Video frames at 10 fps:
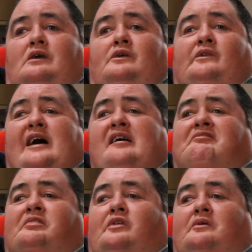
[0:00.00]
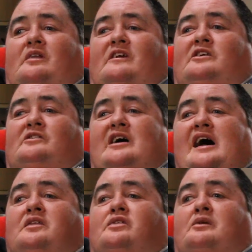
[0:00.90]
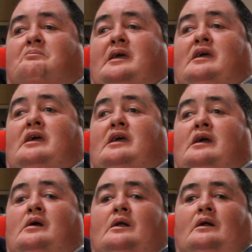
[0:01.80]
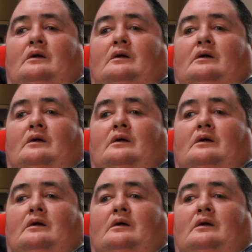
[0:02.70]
you had to be,